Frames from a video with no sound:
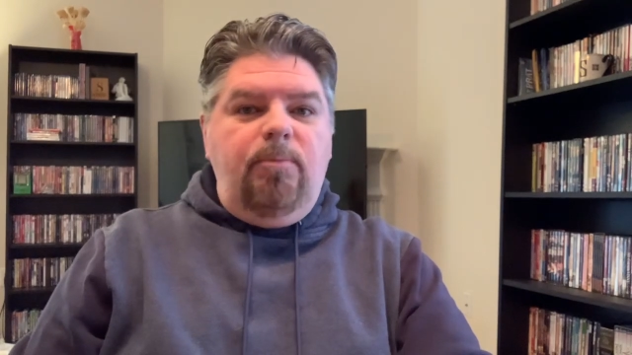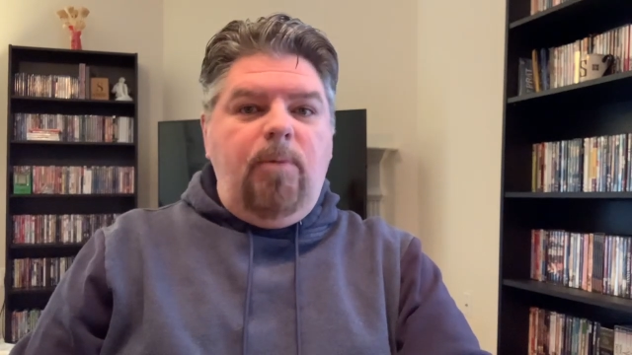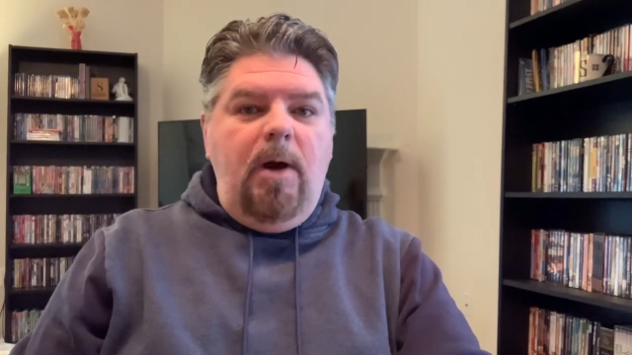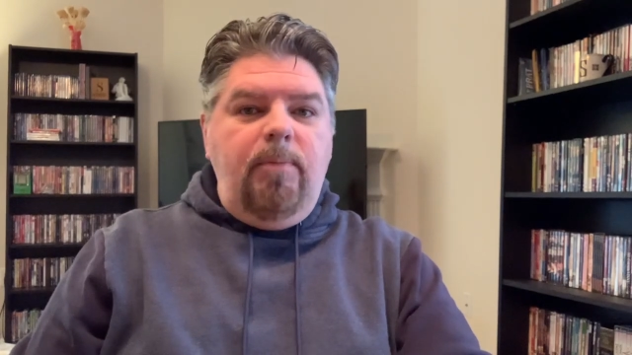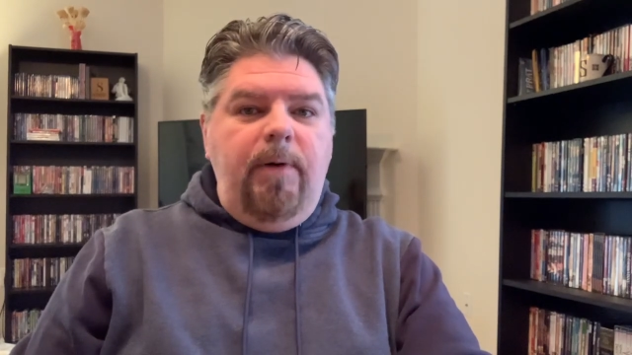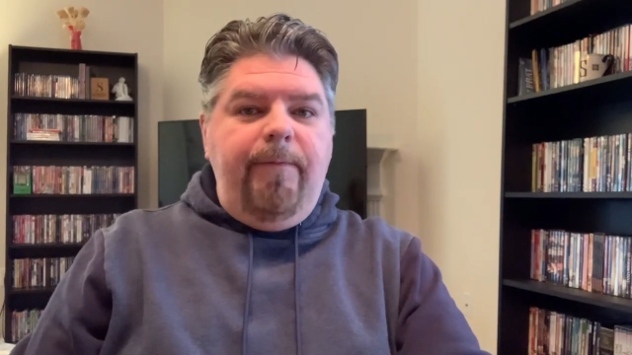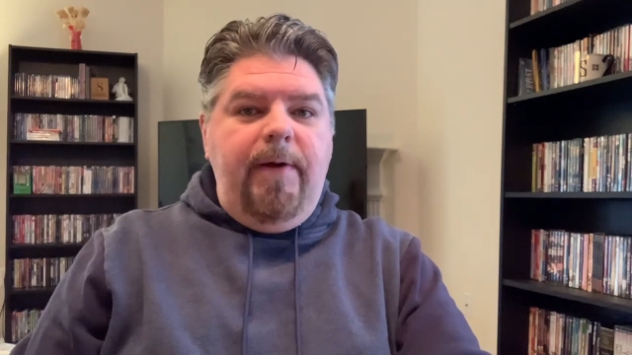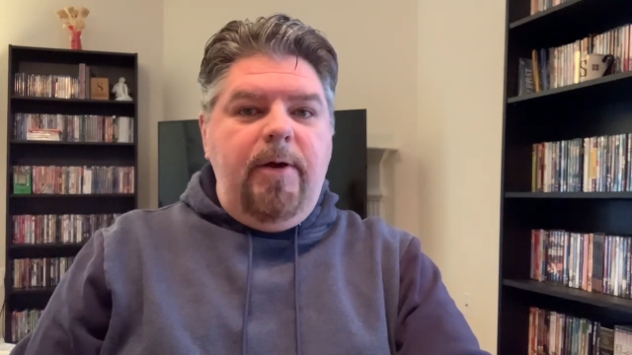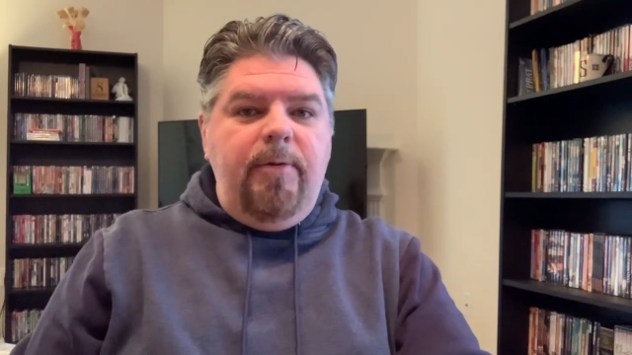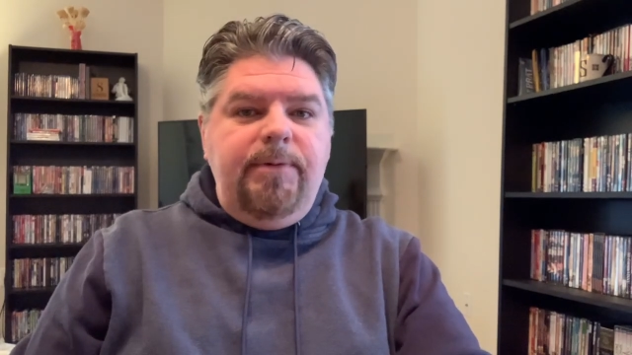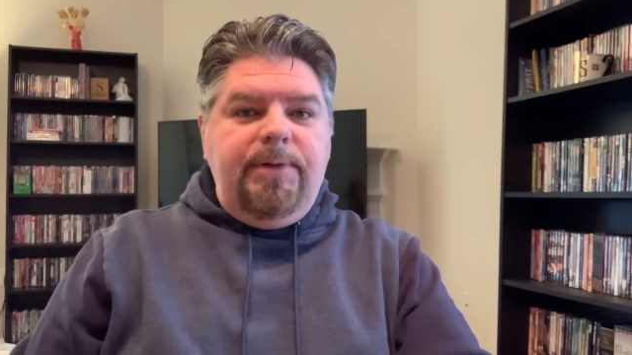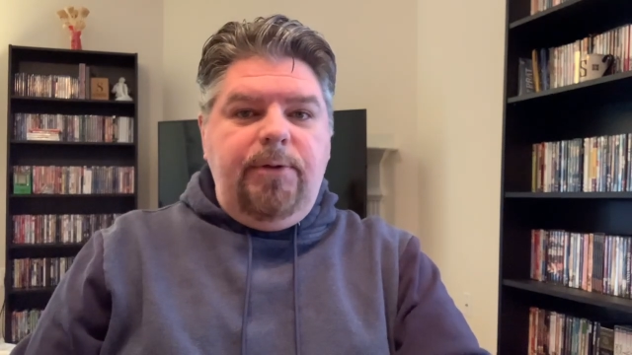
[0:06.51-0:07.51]
Ron
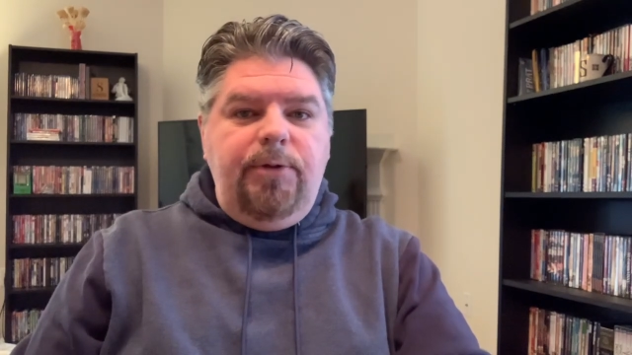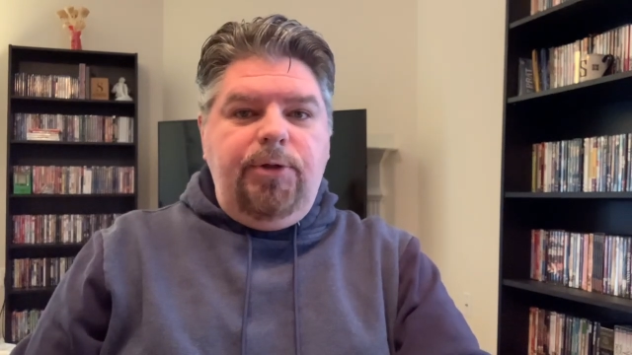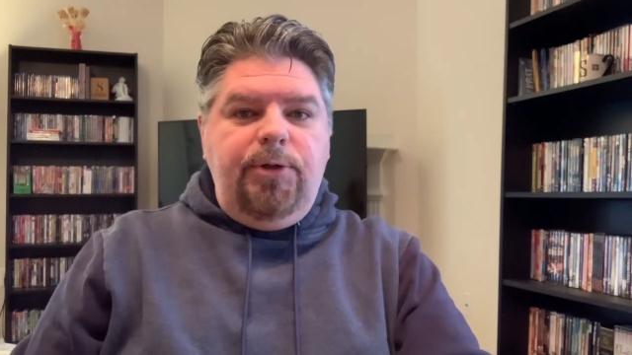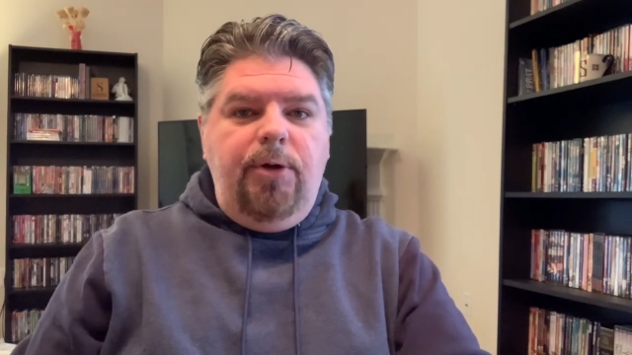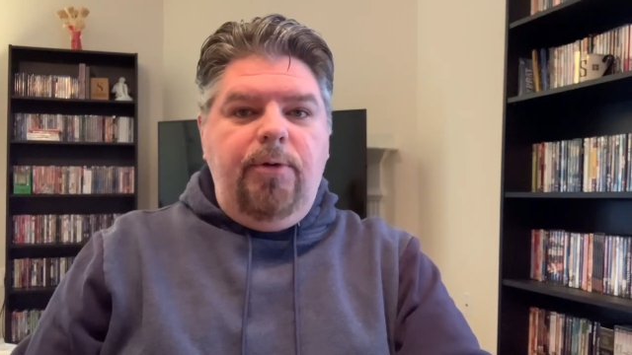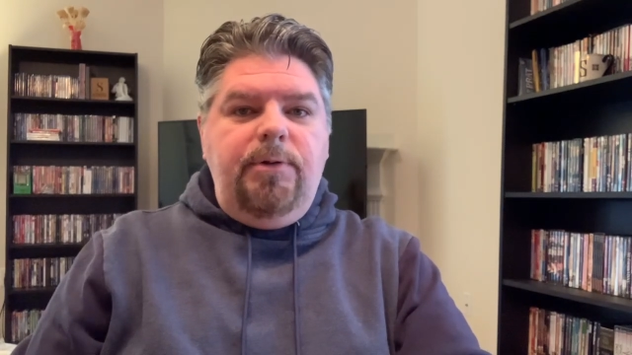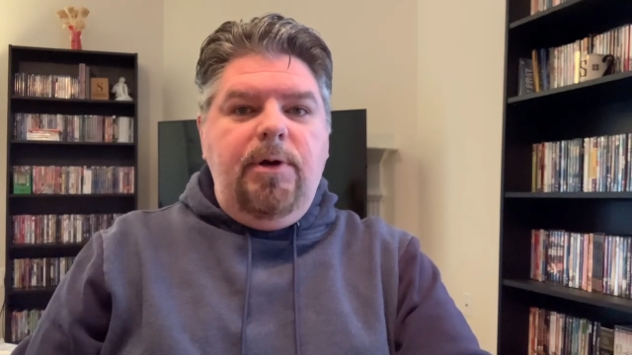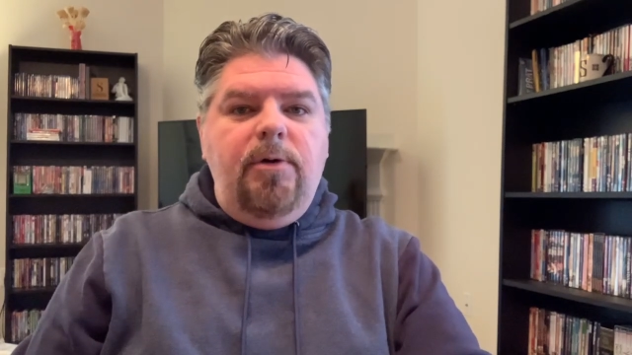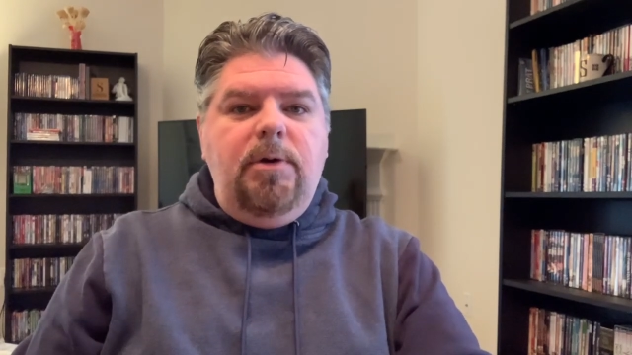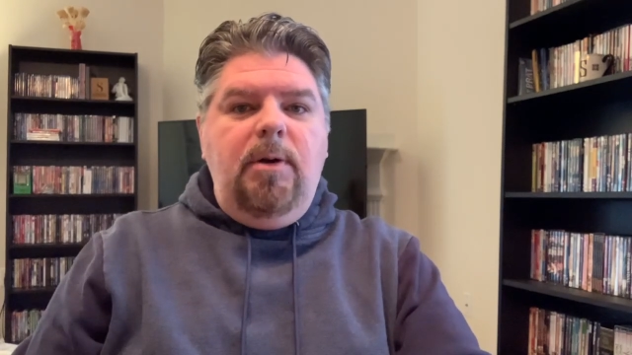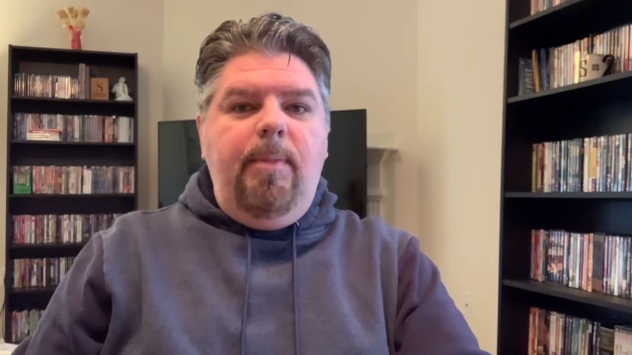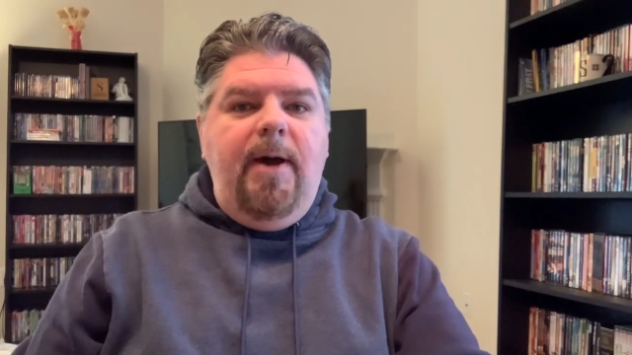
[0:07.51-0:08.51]
Rivera was on the show
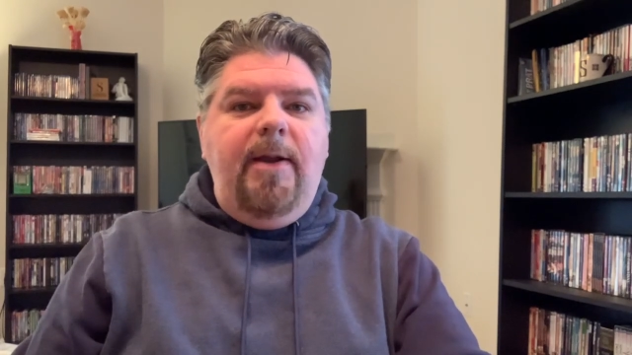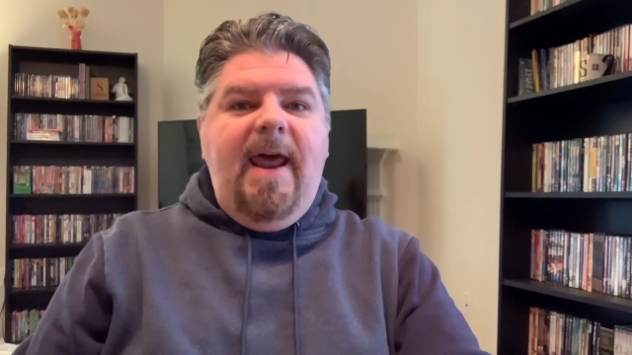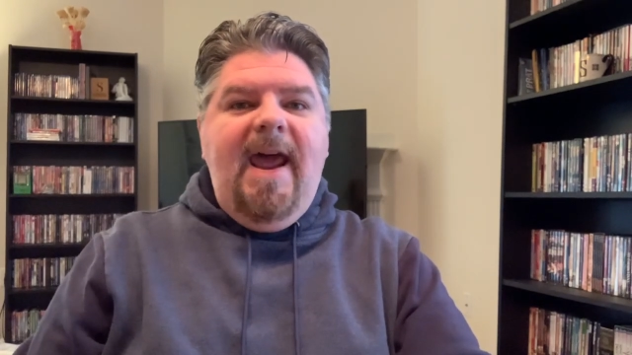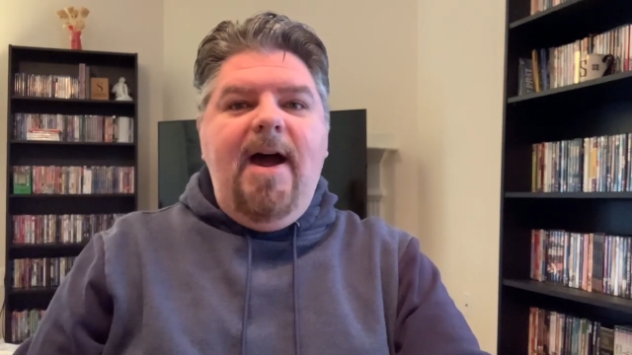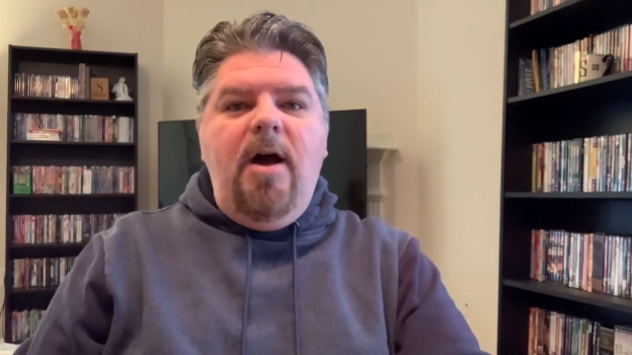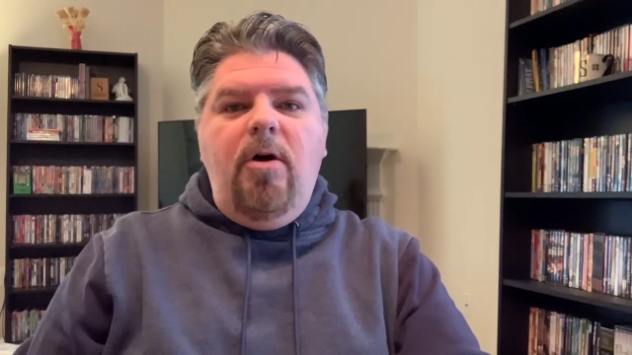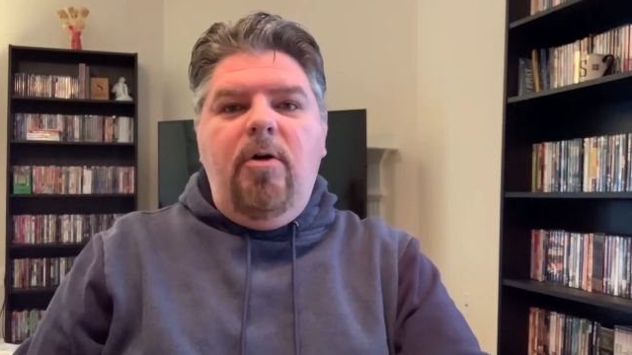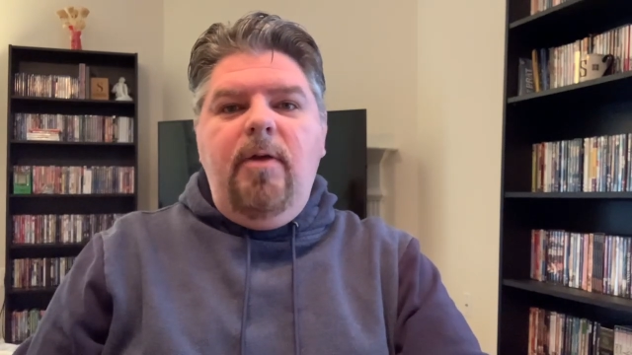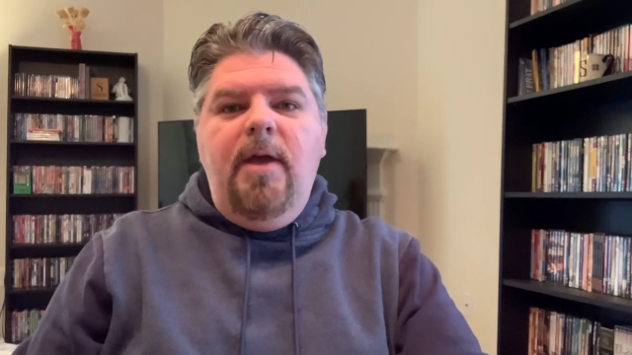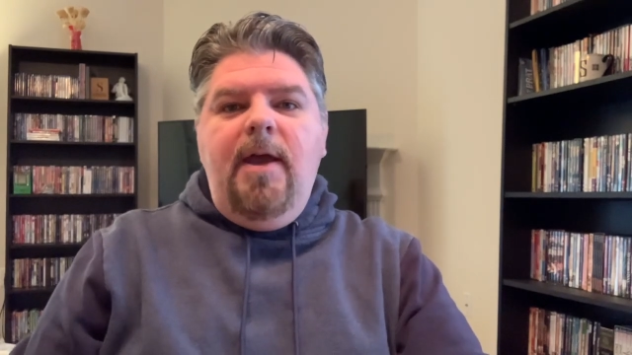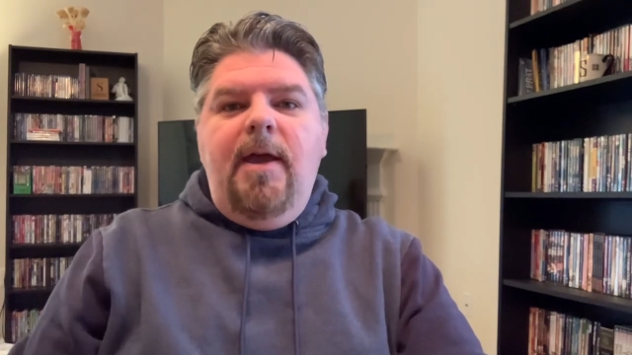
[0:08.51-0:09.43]
talking about how